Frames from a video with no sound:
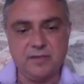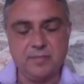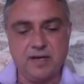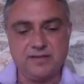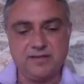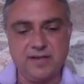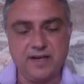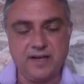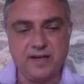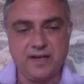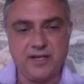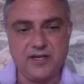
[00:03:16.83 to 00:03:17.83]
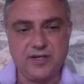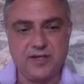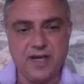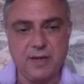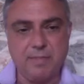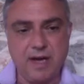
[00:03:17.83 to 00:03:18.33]
about
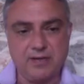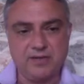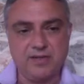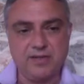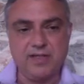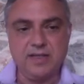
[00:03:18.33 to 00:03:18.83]
segregation, about